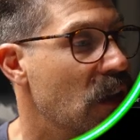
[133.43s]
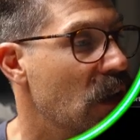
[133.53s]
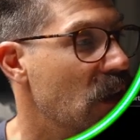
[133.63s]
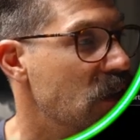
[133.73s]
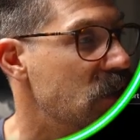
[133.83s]

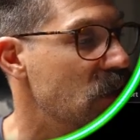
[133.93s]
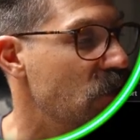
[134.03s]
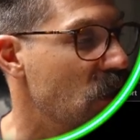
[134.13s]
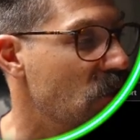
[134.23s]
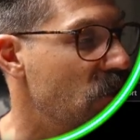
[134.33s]
Let's see
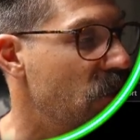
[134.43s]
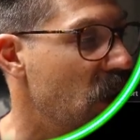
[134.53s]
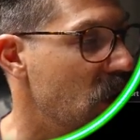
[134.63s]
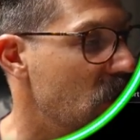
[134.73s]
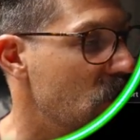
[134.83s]
if we can
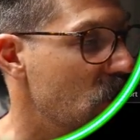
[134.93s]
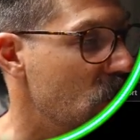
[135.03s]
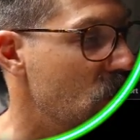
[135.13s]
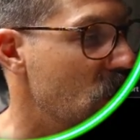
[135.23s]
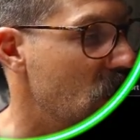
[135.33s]
find it real
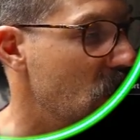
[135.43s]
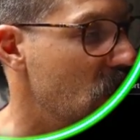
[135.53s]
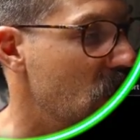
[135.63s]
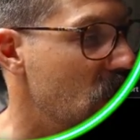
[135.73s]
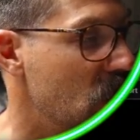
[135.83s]
quick
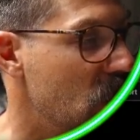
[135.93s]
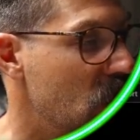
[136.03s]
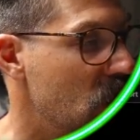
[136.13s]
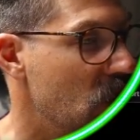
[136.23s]
here